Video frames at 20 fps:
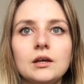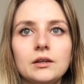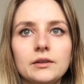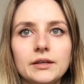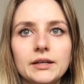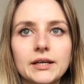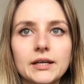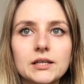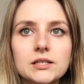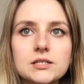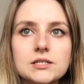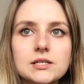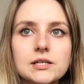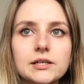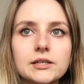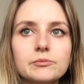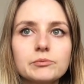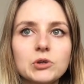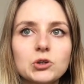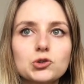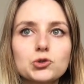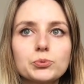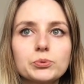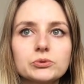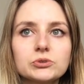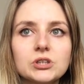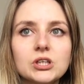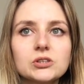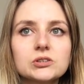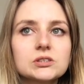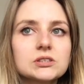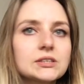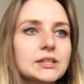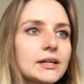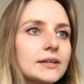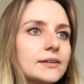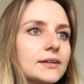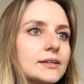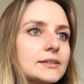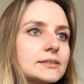then I can delete multiple notes
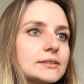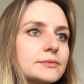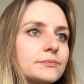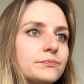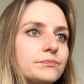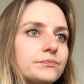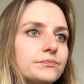like this.